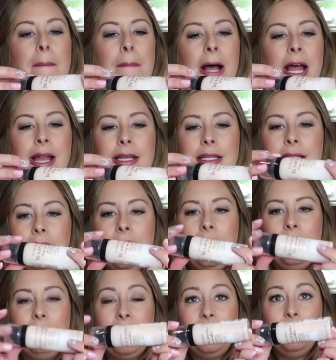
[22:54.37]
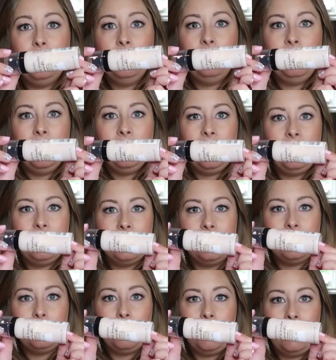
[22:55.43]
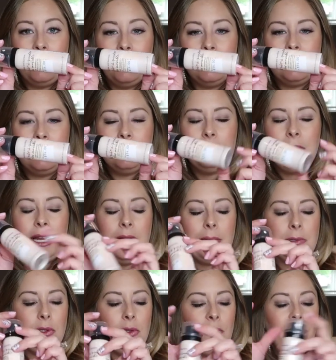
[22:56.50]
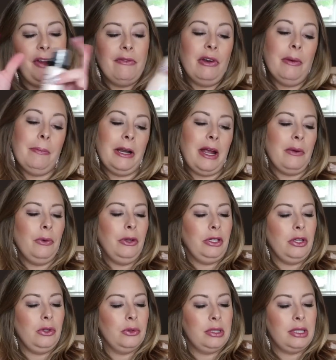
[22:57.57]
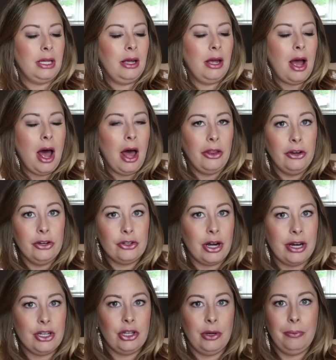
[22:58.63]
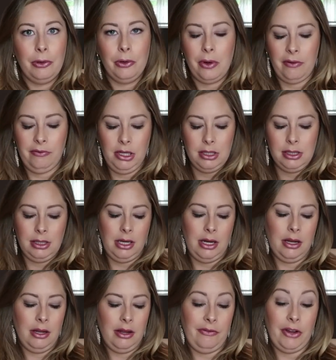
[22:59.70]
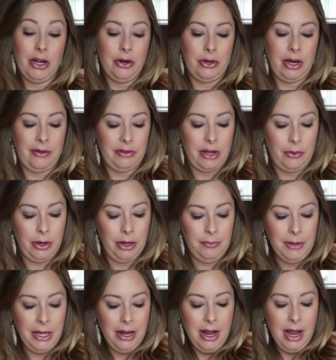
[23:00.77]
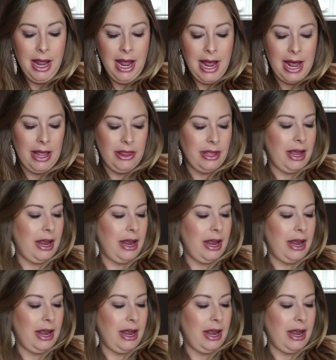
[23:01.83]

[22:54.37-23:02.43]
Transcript: But I do feel that this is worth it. This is my absolute favorite, but I will use other dry shampoo, obviously, if I don't have that one. And